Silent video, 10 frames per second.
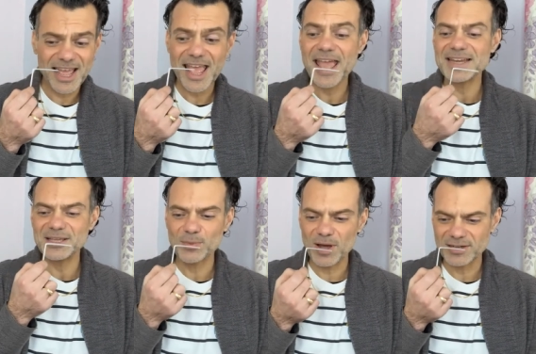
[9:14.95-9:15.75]

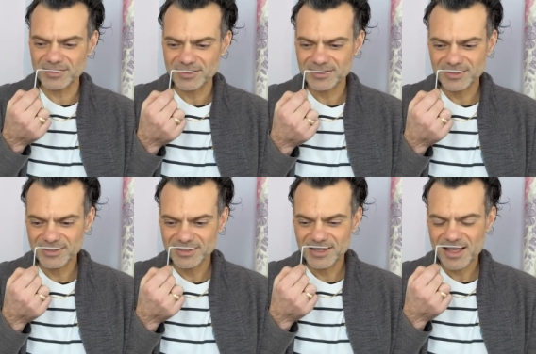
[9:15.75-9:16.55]
anyone
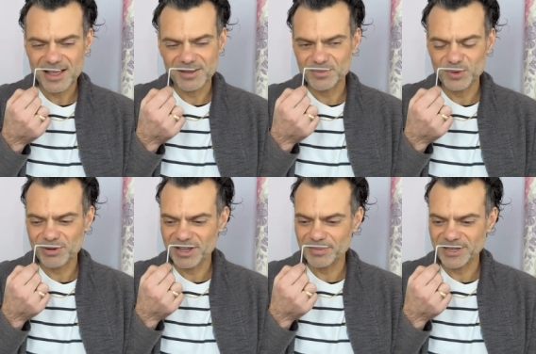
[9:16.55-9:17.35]
um, would
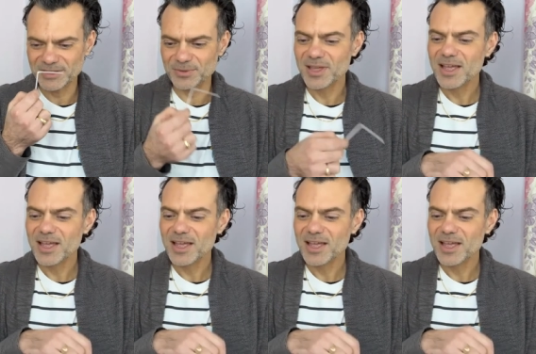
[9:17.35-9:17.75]
recommend to you.